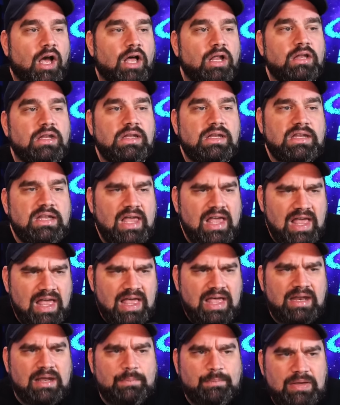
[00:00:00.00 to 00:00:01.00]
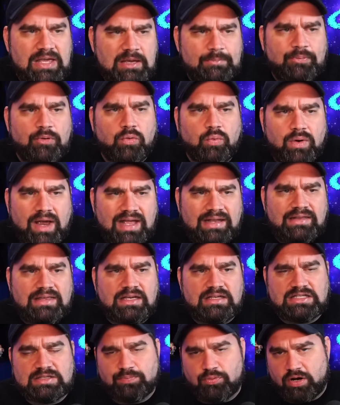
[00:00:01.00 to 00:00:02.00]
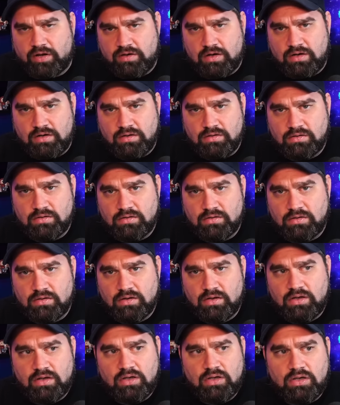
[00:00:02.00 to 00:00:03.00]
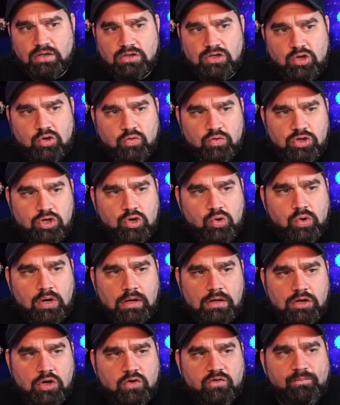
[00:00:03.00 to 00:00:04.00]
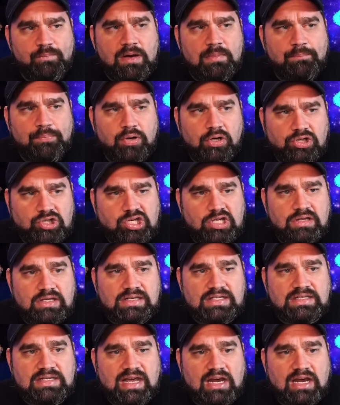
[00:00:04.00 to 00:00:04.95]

a lot of people read this, brother. You've been pushing this